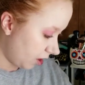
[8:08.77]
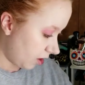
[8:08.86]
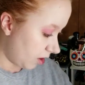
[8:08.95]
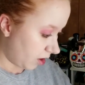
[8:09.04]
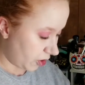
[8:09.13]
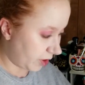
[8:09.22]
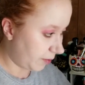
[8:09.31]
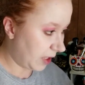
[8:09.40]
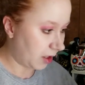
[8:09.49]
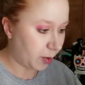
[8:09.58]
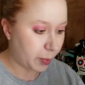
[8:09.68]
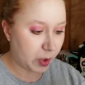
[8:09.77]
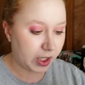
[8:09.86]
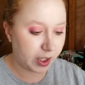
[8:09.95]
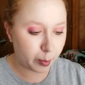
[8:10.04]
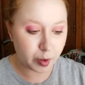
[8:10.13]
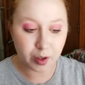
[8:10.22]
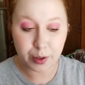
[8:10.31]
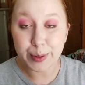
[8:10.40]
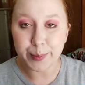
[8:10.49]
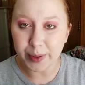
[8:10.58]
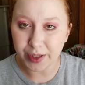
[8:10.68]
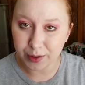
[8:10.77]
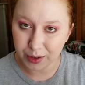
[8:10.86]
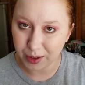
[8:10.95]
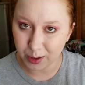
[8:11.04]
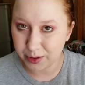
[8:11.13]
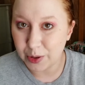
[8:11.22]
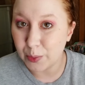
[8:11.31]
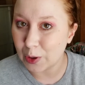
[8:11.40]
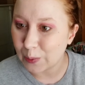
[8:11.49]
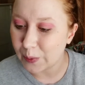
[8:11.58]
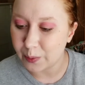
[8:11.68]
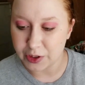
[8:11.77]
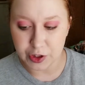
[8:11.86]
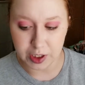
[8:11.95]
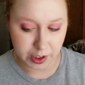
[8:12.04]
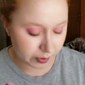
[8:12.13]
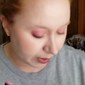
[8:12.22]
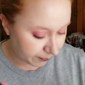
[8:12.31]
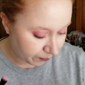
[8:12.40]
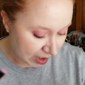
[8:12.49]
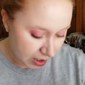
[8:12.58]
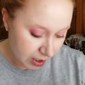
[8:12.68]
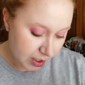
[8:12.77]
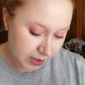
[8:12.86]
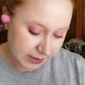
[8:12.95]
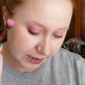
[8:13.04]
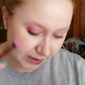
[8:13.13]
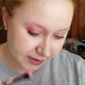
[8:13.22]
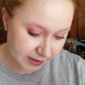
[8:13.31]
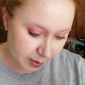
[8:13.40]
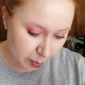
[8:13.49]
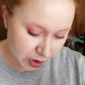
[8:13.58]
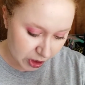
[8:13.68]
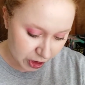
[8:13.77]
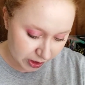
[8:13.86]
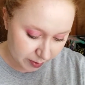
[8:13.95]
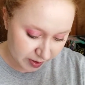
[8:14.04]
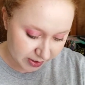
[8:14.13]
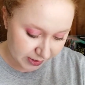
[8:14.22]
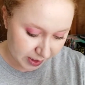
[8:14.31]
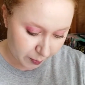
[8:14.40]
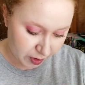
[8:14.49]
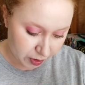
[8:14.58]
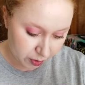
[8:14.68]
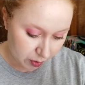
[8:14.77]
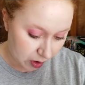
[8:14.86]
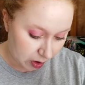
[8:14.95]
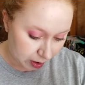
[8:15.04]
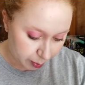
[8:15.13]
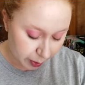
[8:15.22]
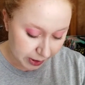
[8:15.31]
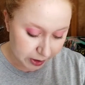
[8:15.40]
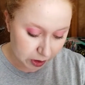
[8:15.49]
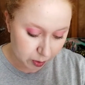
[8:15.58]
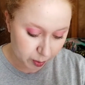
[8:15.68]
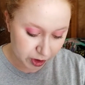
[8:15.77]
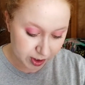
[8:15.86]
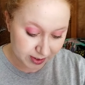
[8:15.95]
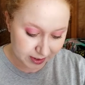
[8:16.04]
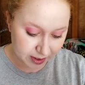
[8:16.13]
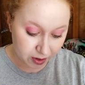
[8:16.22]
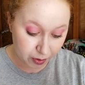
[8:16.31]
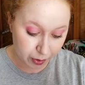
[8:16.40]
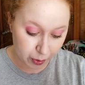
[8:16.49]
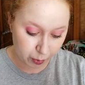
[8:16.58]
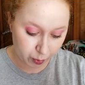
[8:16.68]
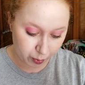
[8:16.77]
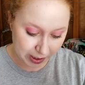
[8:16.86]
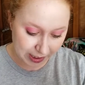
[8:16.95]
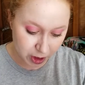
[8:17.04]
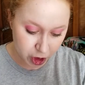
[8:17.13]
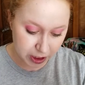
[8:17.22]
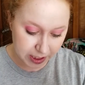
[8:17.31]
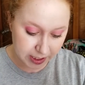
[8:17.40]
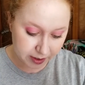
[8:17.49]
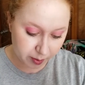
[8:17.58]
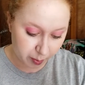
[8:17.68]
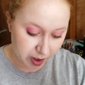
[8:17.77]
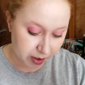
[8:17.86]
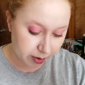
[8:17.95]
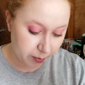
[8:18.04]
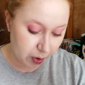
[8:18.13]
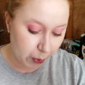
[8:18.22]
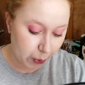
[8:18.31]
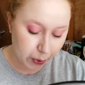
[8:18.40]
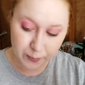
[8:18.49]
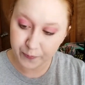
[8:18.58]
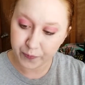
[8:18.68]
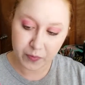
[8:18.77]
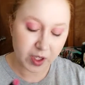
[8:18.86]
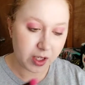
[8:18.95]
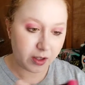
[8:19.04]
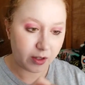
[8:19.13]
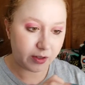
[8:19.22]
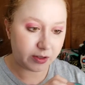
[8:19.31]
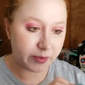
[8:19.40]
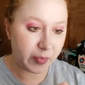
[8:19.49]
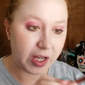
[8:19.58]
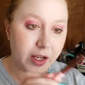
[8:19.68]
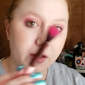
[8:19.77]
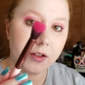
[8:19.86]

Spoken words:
not just a makeup wipe, but you know, you work with what you got, right? Take the same brush and I'm going to tap into Heartbreaker, which is like the red shade at the bottom that's matte.